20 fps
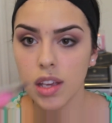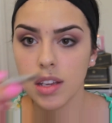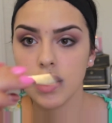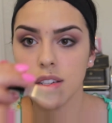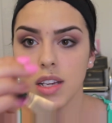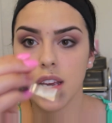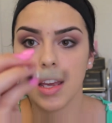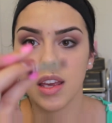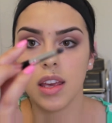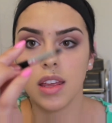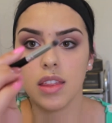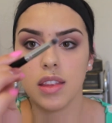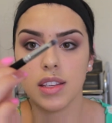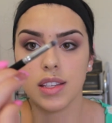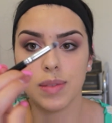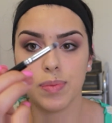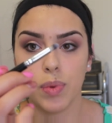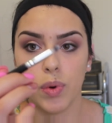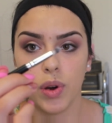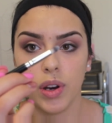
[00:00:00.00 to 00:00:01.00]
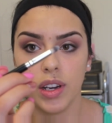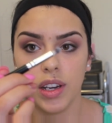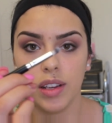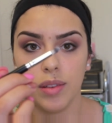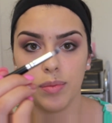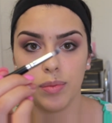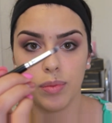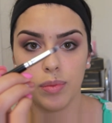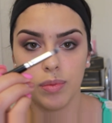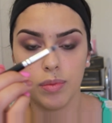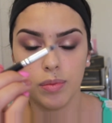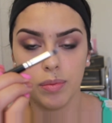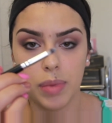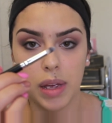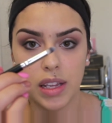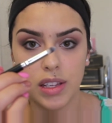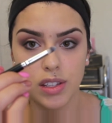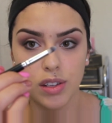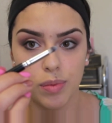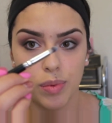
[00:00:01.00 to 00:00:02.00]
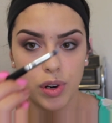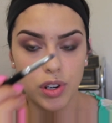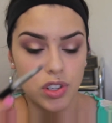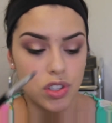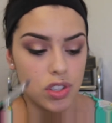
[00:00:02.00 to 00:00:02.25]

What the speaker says: Taking this pointy pencil brush